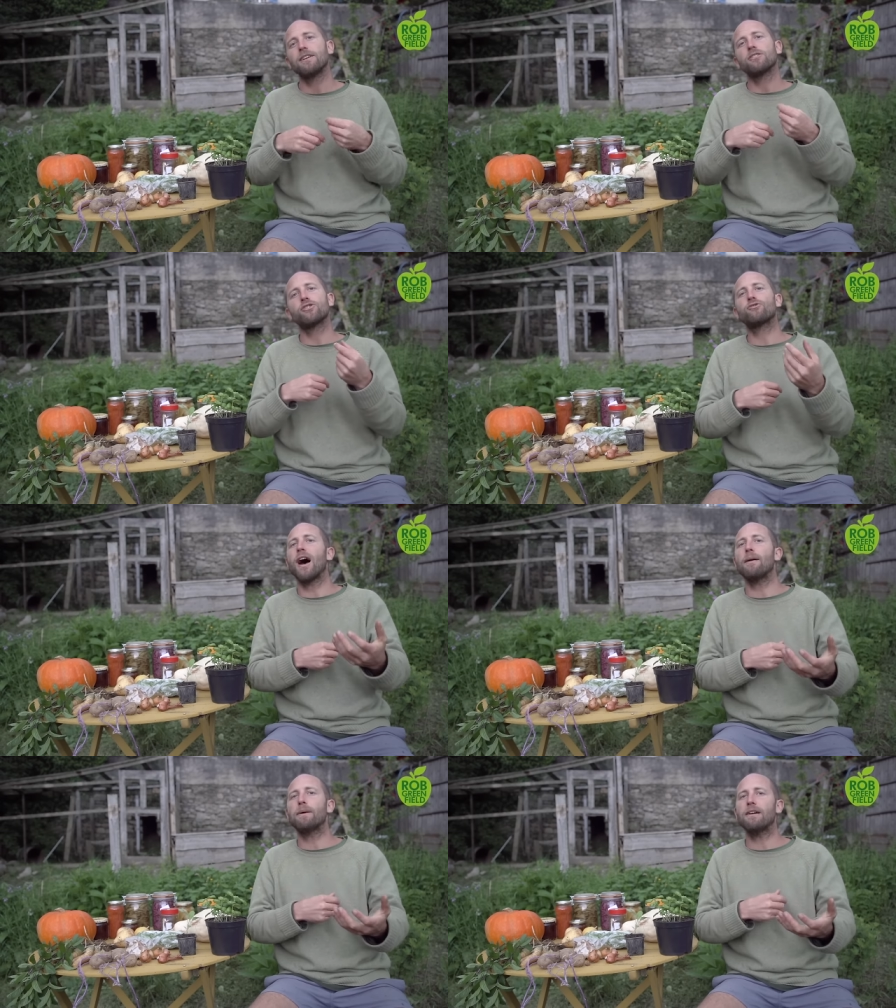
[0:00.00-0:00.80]

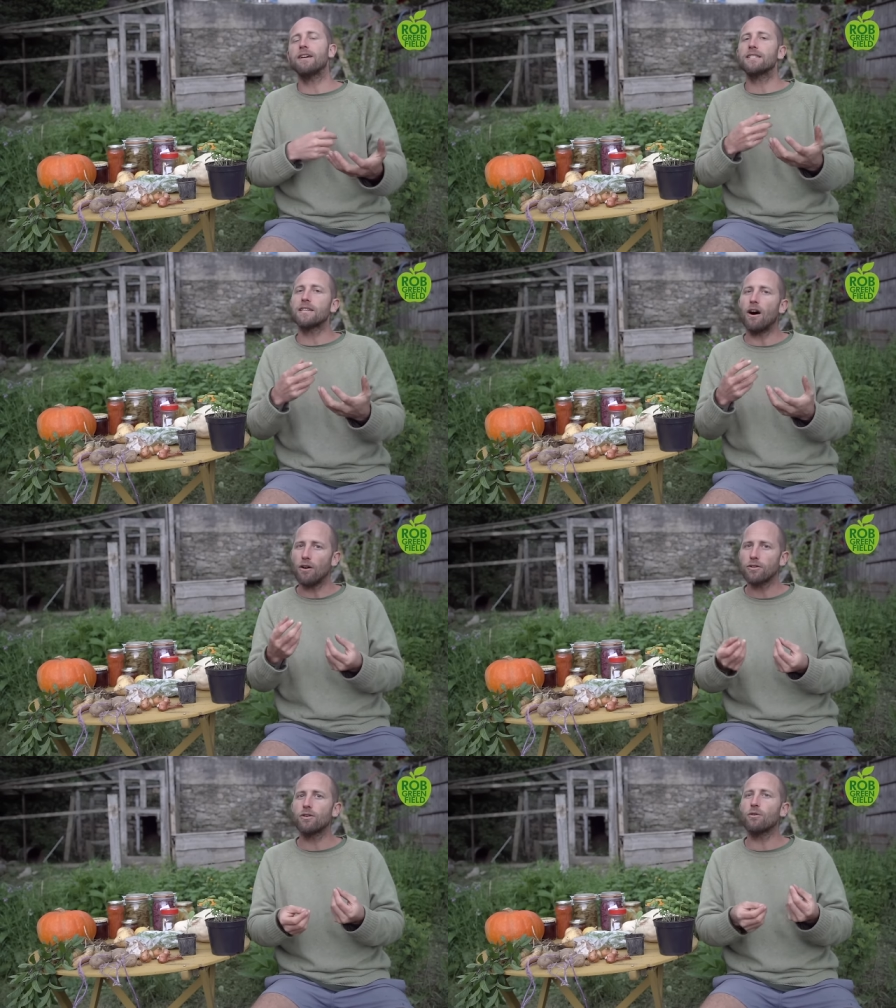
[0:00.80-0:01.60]
Strawberries
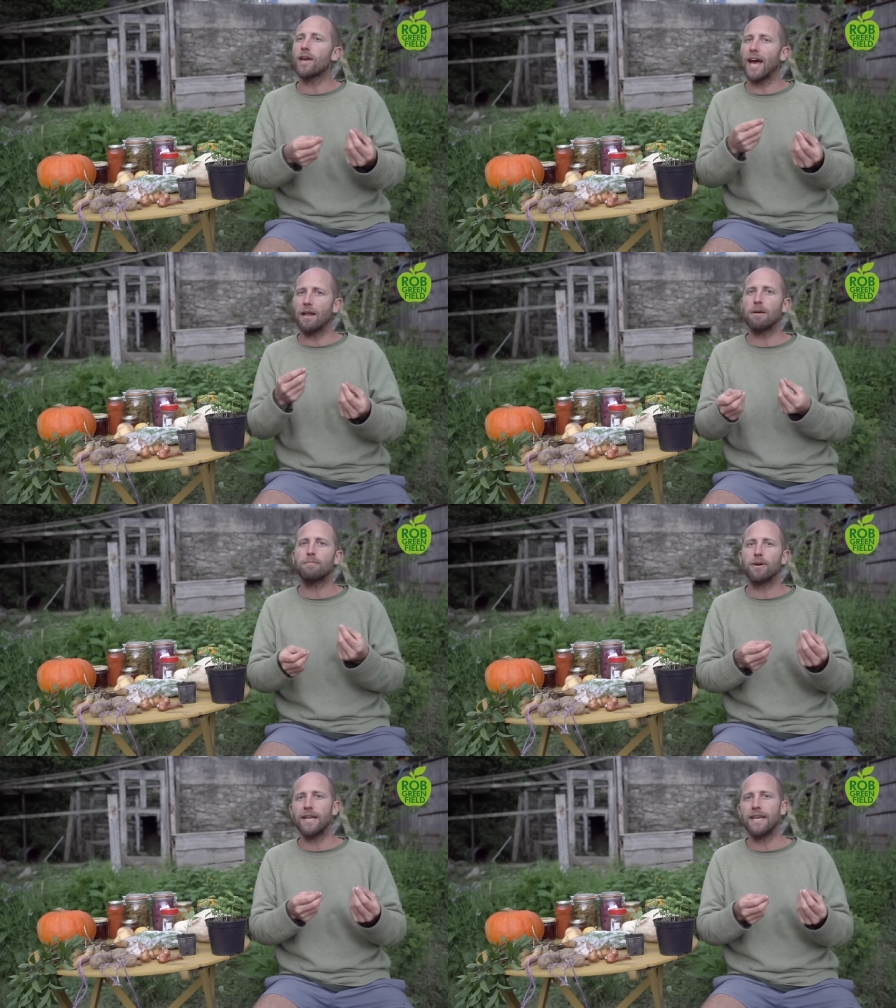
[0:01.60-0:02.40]
also can be
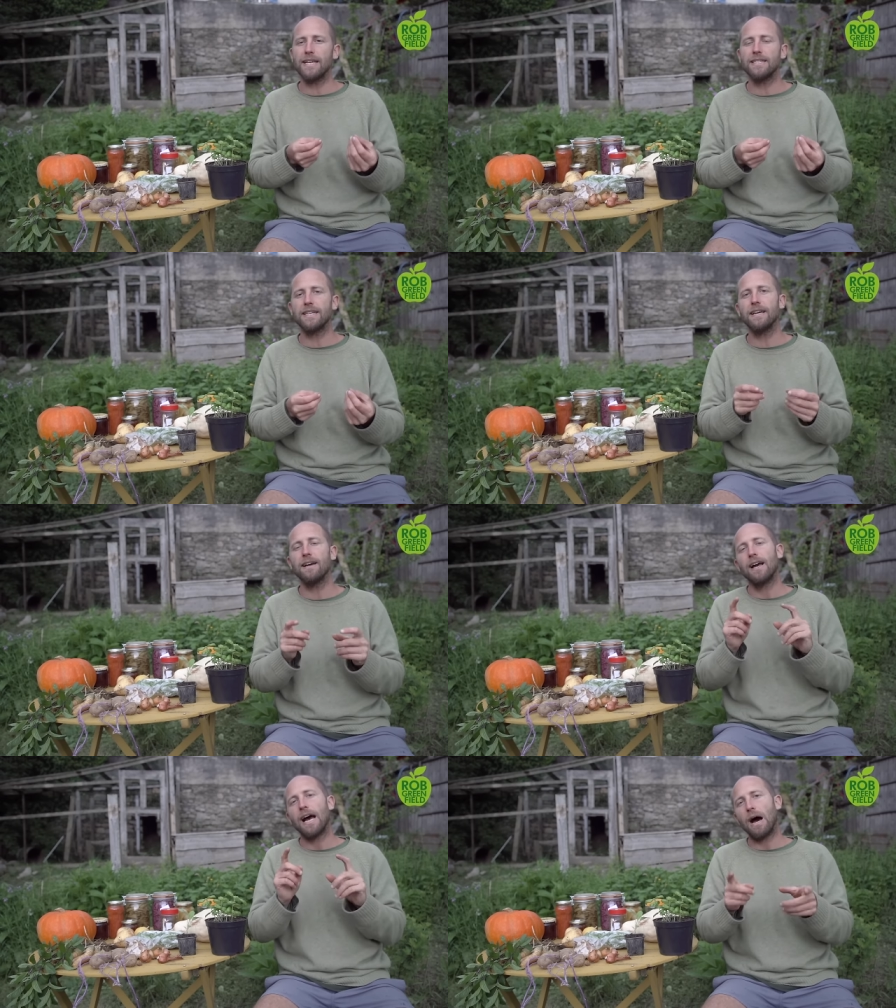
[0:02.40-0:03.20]
pretty easy.
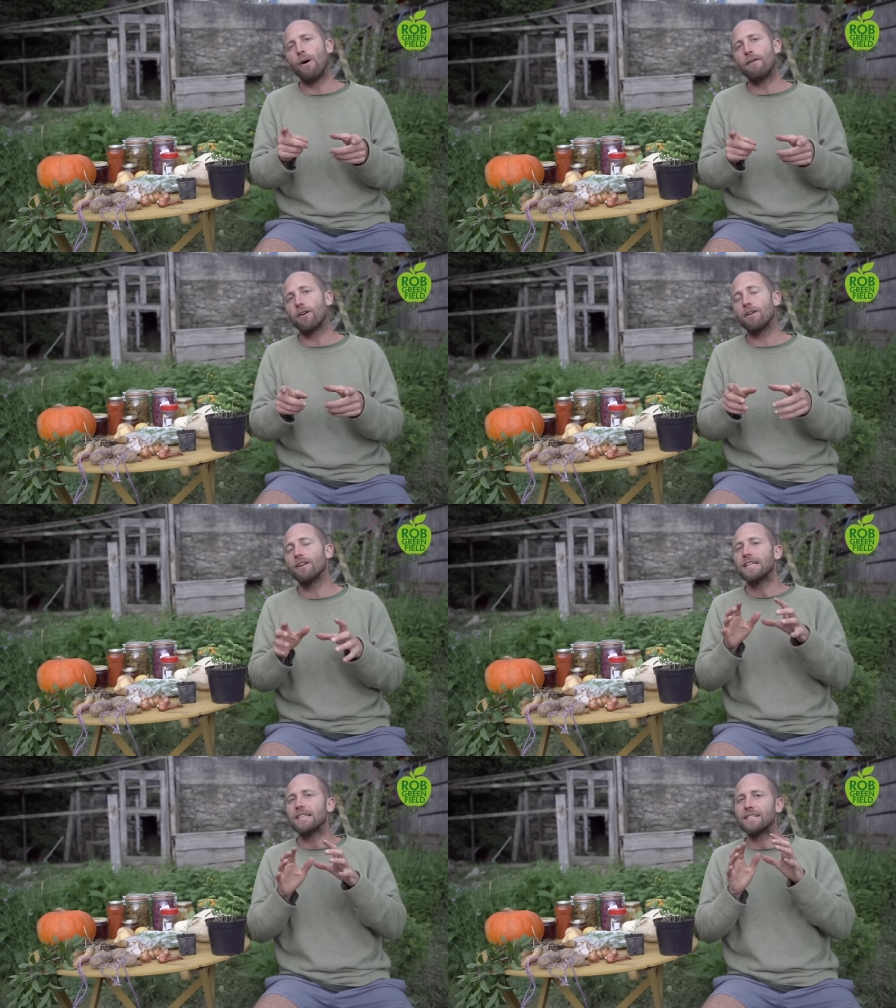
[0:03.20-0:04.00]
However,
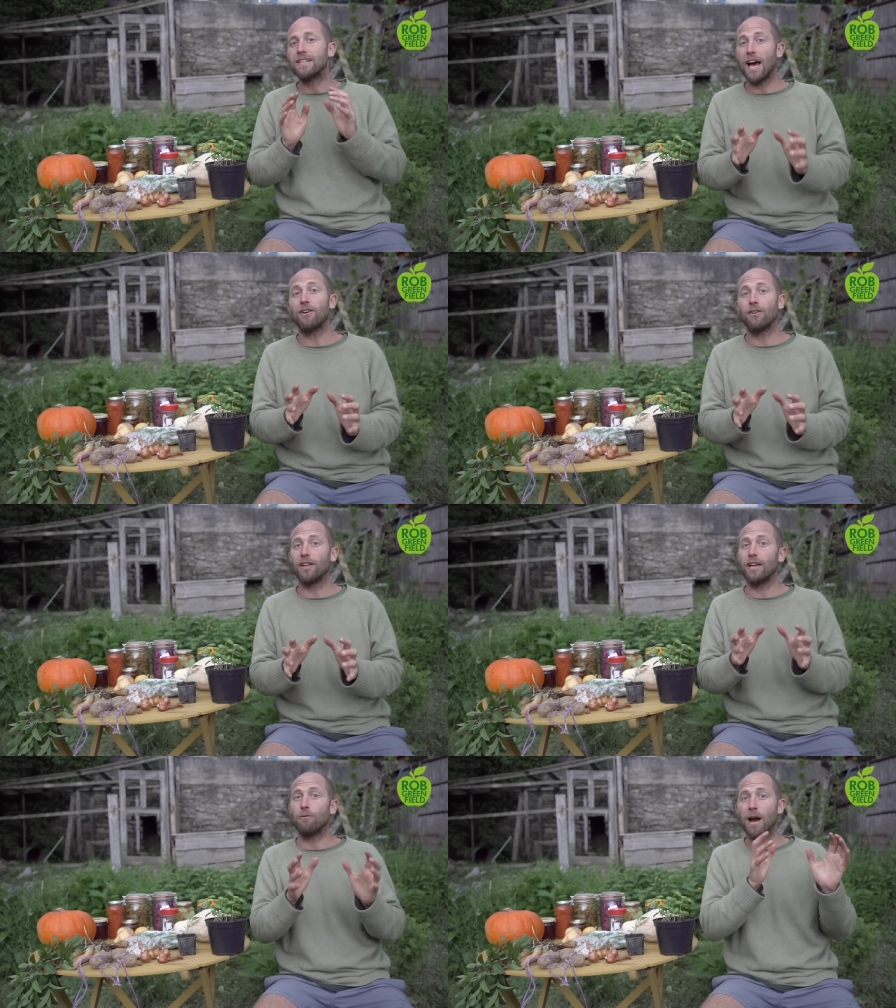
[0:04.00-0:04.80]

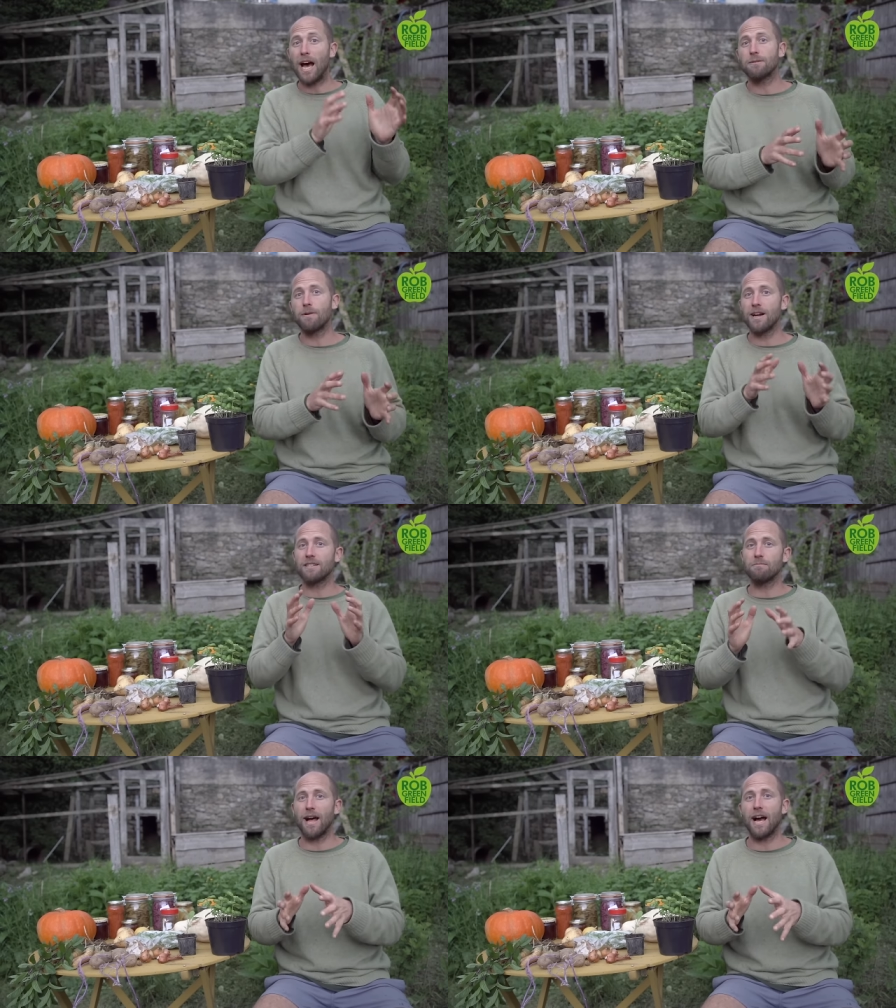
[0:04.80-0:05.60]
generally, raspberries
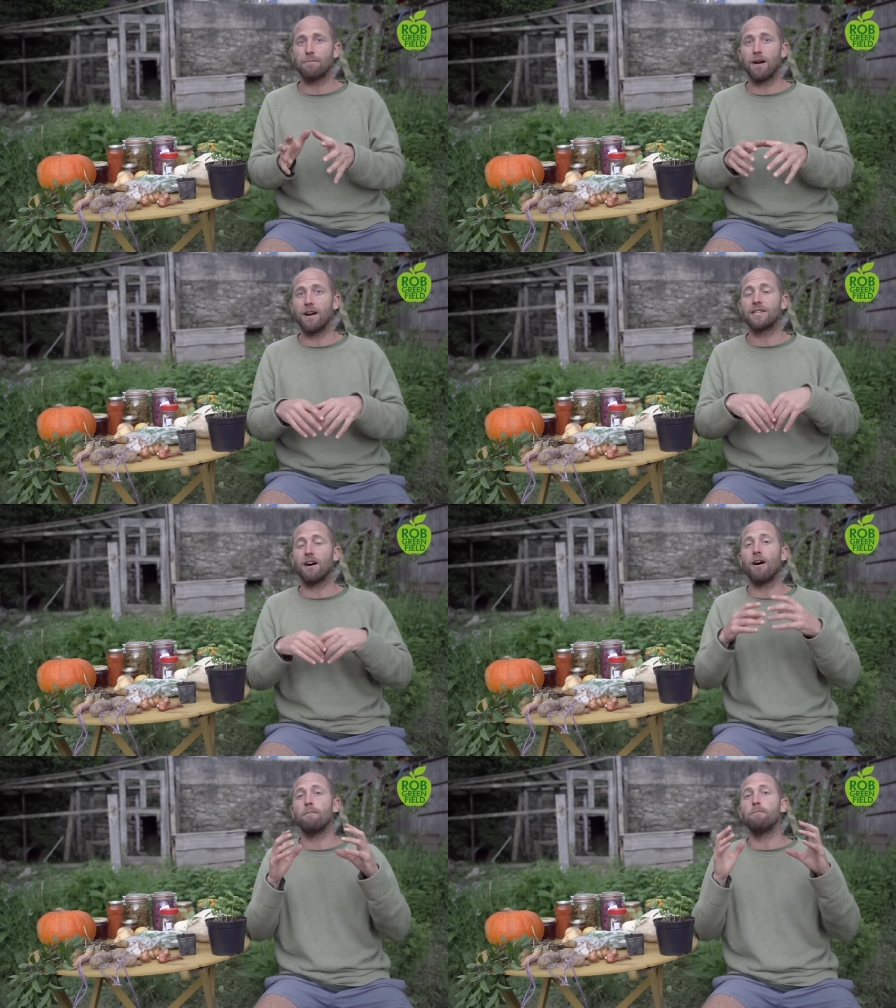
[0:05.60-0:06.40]
and blackberries
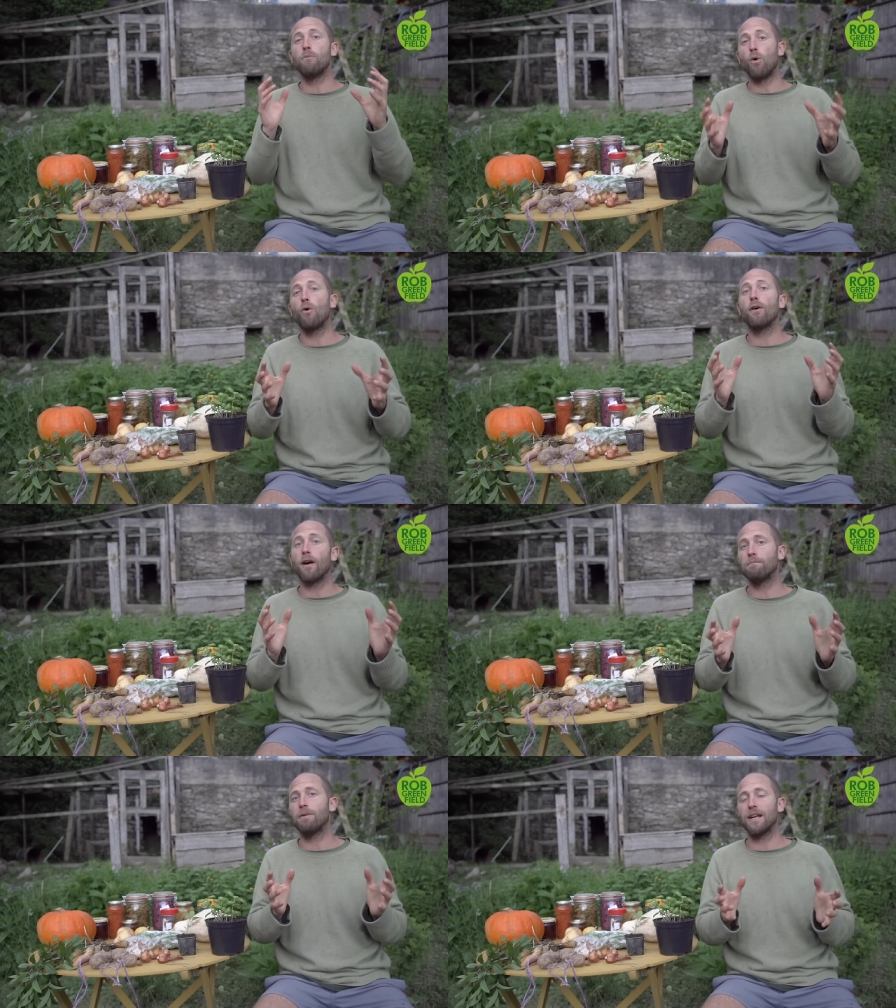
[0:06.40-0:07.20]
are more
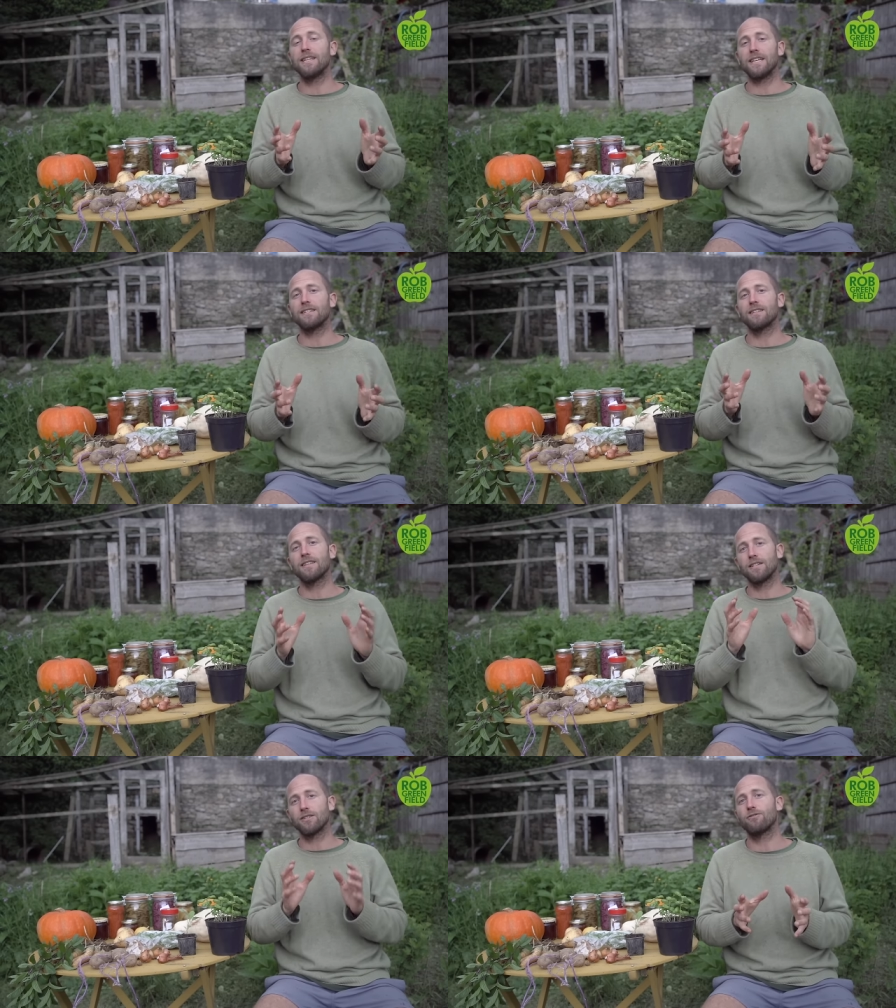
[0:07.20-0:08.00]
abundant
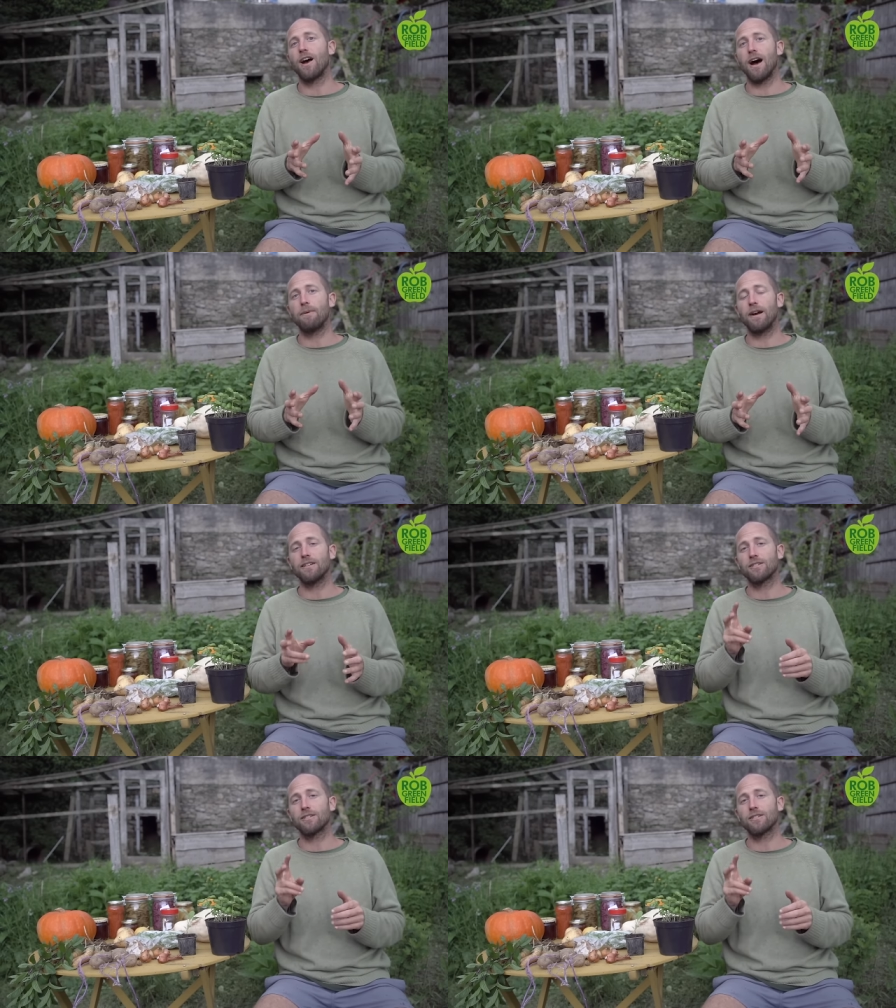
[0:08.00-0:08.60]
than strawberries.